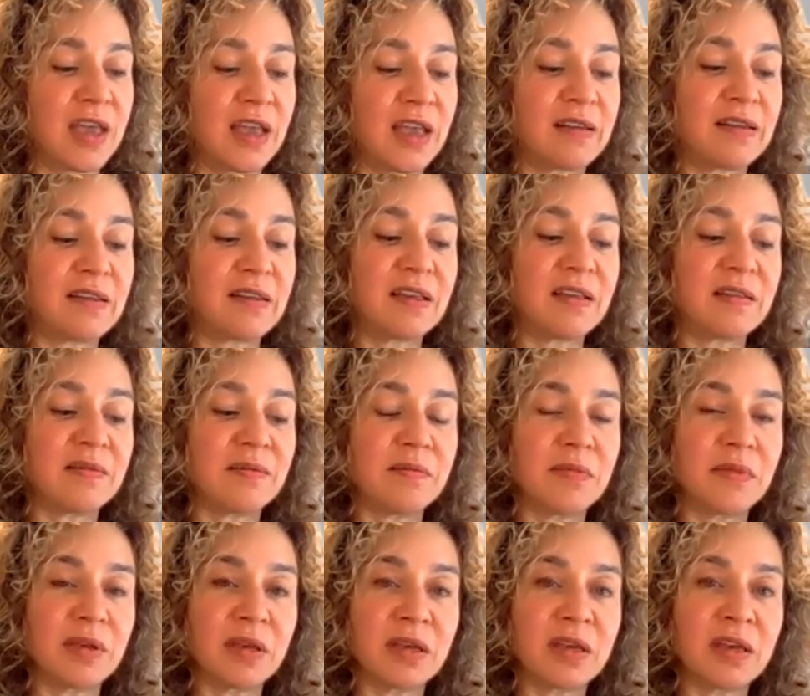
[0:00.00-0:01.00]
It's these
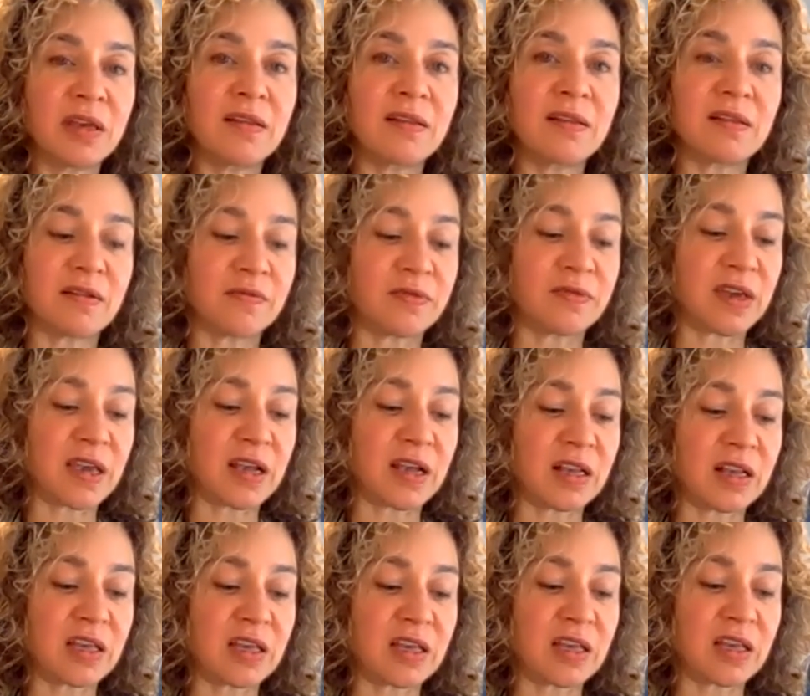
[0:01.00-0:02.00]
millions of
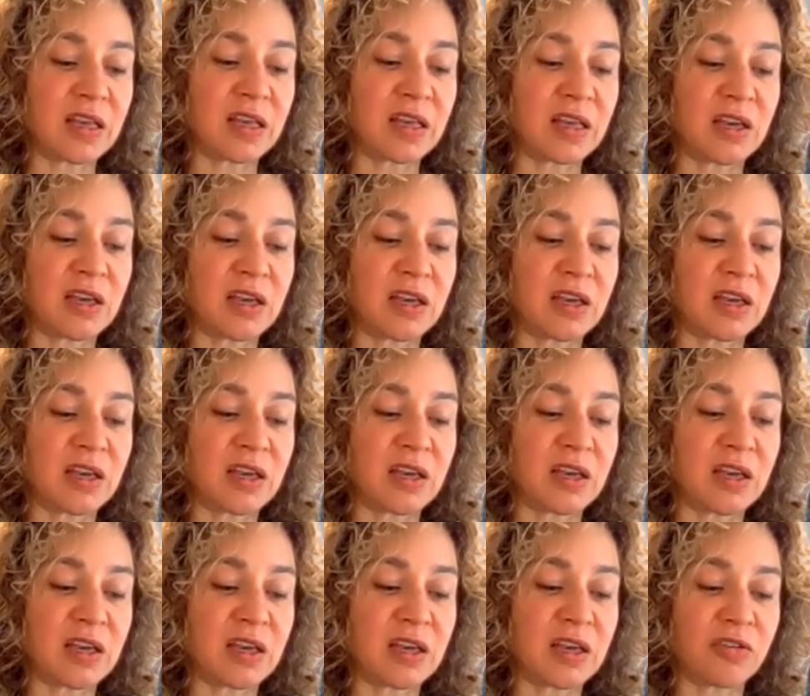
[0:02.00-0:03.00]
daily interactions